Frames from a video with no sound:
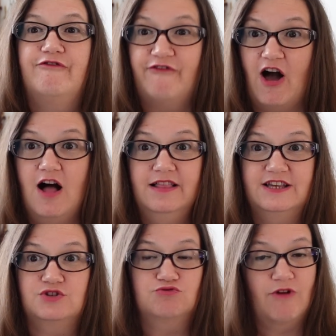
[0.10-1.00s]
Fall
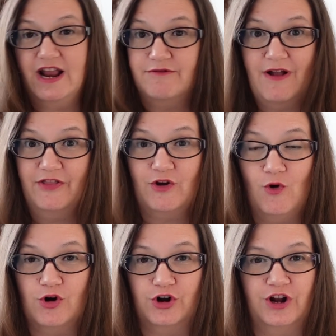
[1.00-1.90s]
is right around the
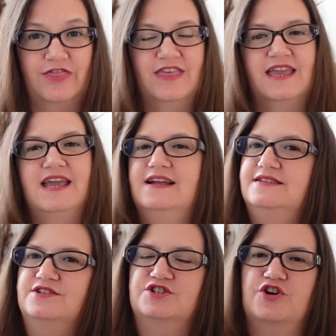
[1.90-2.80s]
corner. The
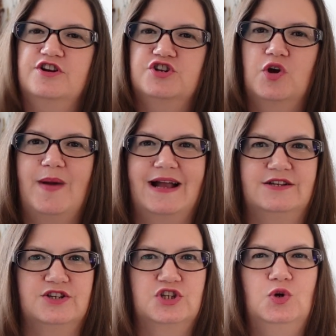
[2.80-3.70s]
kids are starting to go back
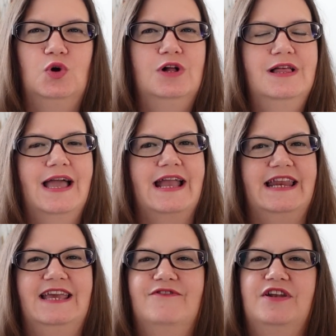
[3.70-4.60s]
to school, and
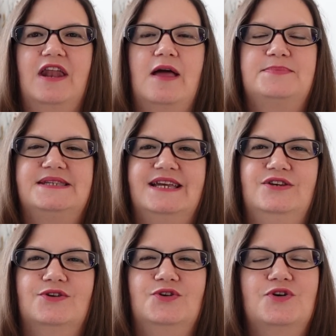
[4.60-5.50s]
even in upstate
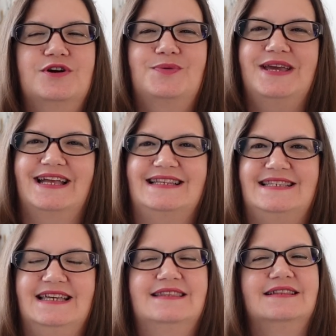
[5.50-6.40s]
New York, we can
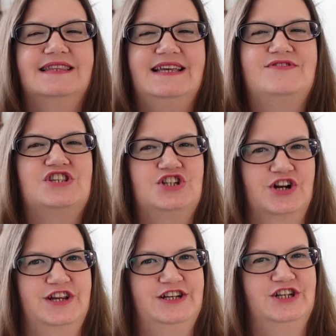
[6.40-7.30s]
see the leaves
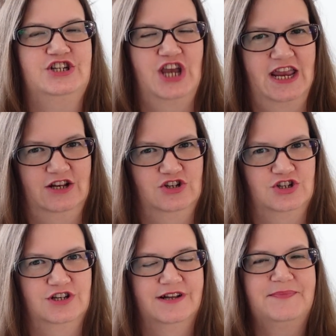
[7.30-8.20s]
starting to
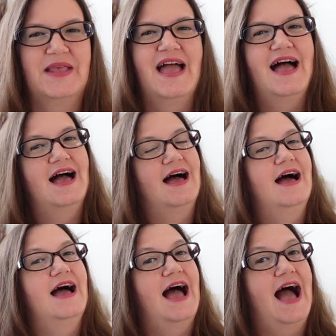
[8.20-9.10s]
change.
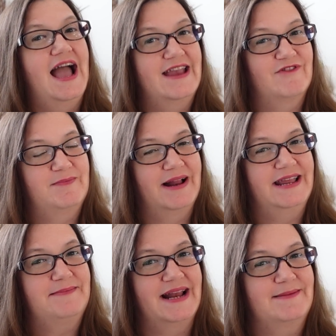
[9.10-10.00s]
Hi
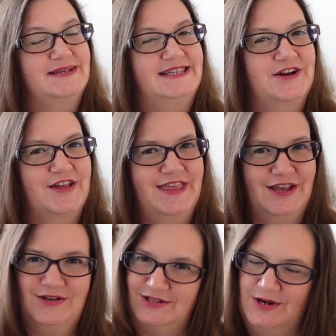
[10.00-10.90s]
everybody, my name is Sarah.
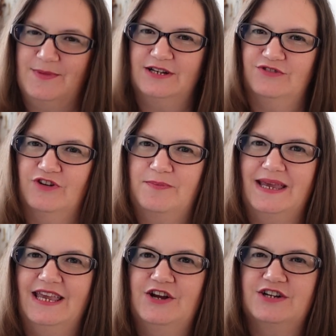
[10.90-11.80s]
Thank you so much for
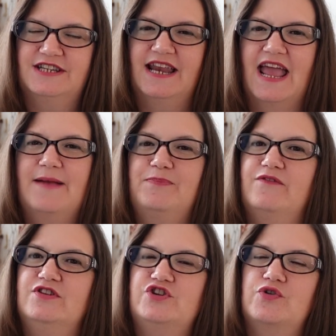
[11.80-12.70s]
being here today. If
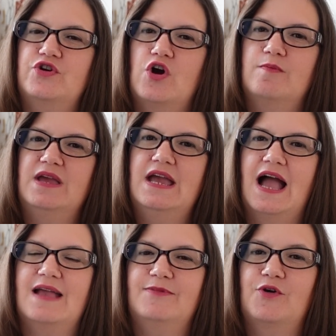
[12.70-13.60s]
you don't know me,
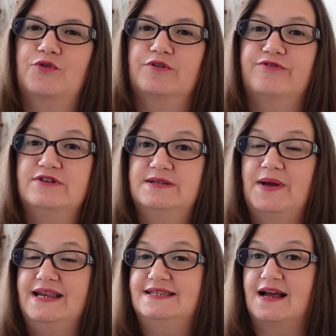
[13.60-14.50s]
I am the owner of
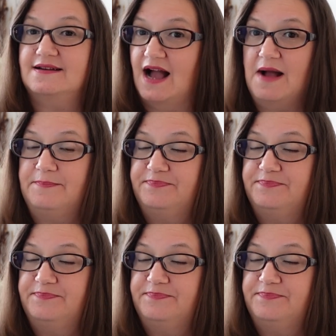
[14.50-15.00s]
FrozenPennies.com.